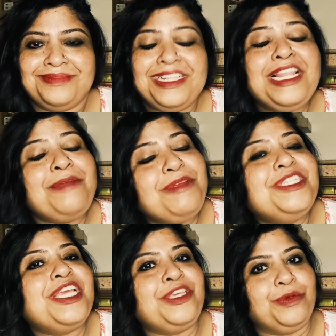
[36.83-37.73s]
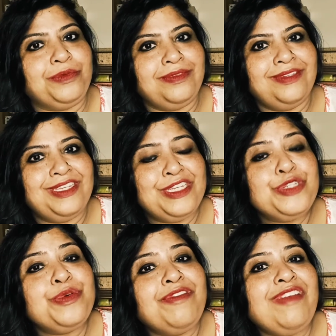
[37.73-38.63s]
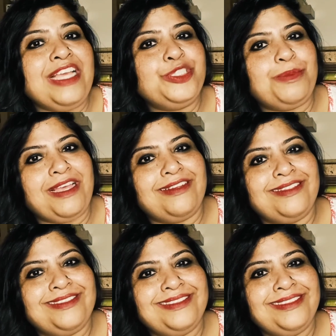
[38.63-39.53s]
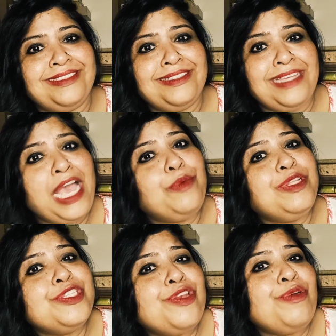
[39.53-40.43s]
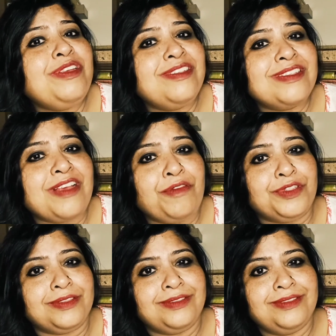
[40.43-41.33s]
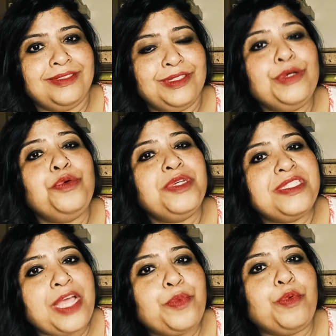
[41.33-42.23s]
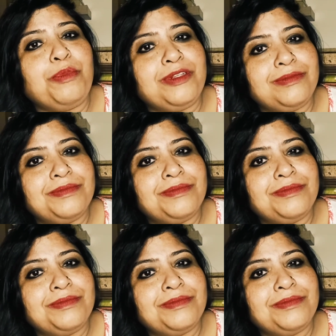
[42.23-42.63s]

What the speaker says: Let me take you to a flashback and we'll slowly discover who is that woman.